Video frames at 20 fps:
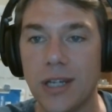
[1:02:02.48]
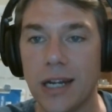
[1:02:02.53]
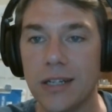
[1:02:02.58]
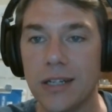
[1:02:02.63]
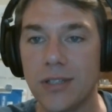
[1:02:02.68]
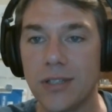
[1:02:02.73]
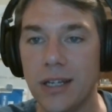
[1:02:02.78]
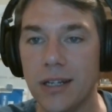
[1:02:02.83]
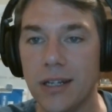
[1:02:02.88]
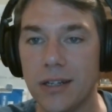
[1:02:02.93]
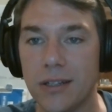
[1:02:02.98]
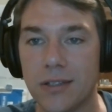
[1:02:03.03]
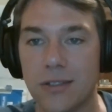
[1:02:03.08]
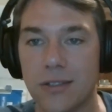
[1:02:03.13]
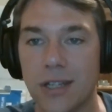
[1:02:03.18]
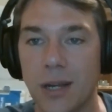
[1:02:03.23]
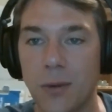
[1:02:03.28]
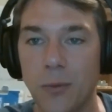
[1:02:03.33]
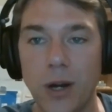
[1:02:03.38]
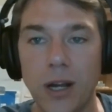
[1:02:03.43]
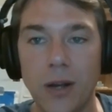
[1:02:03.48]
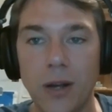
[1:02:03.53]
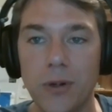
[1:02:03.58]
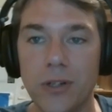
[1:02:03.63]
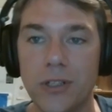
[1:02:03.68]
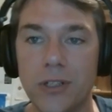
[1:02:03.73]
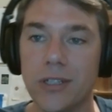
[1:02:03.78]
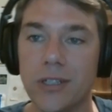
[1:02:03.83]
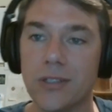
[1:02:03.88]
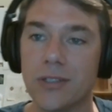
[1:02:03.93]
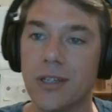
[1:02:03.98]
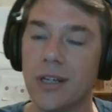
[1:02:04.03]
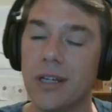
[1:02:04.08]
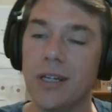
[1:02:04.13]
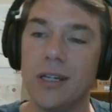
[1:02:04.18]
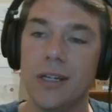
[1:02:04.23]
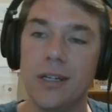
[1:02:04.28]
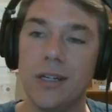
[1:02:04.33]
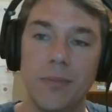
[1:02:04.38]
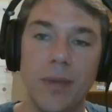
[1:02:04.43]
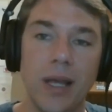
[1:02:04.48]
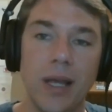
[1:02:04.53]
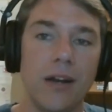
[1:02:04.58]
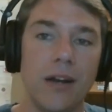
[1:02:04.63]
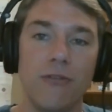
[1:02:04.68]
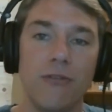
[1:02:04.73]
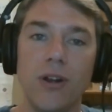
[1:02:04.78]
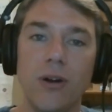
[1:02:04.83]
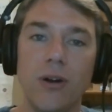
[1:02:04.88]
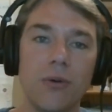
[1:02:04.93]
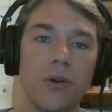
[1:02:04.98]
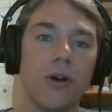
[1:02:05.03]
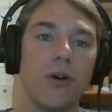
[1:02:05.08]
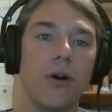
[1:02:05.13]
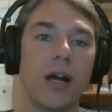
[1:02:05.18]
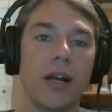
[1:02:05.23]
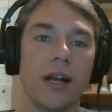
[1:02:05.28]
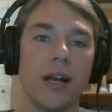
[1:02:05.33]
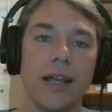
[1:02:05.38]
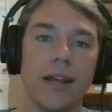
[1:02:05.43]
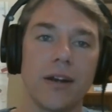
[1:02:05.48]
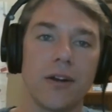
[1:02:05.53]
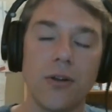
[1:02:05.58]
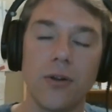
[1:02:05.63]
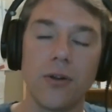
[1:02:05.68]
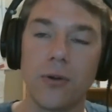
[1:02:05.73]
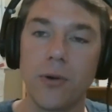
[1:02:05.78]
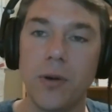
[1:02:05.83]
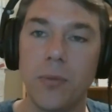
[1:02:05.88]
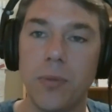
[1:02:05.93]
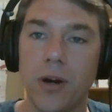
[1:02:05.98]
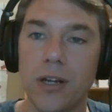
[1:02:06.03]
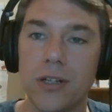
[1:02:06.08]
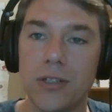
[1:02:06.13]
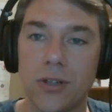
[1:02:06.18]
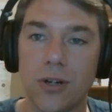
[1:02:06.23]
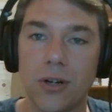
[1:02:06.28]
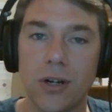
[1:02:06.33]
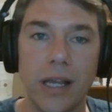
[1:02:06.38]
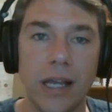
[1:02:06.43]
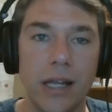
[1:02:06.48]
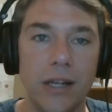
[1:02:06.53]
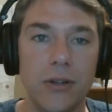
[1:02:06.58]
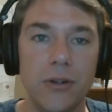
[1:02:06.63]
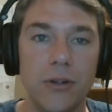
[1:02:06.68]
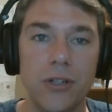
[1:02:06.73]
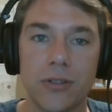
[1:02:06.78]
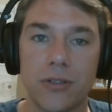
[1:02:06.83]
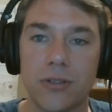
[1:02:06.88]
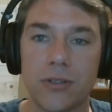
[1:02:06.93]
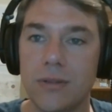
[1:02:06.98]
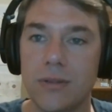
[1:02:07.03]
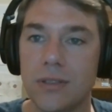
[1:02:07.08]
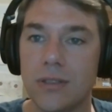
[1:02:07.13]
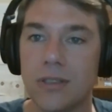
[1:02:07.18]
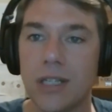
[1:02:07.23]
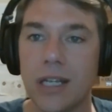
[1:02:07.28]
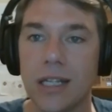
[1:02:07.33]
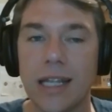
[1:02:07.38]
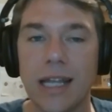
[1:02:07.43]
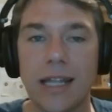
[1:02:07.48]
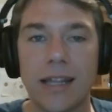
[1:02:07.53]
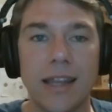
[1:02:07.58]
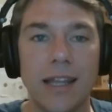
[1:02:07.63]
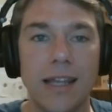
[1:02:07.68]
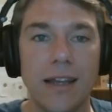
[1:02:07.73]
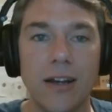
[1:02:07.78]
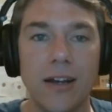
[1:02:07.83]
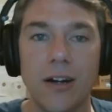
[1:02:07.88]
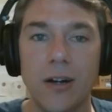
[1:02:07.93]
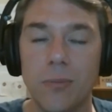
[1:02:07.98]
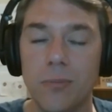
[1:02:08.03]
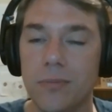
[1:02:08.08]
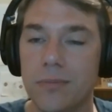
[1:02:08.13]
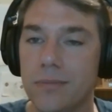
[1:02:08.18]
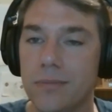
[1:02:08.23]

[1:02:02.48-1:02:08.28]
kind of seeing it the same way, which is, man, if you don't know how to handle a repricer and you just set that thing up,